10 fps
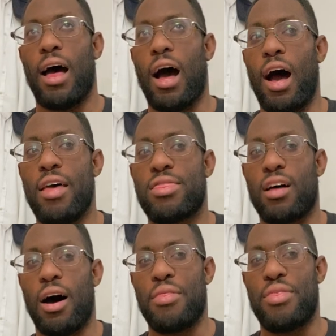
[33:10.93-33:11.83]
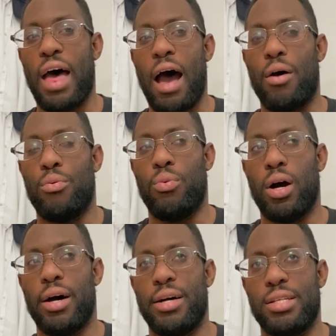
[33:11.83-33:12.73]
I thought that
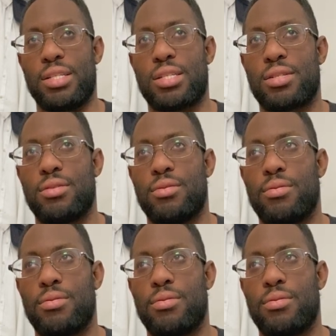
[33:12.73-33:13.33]
was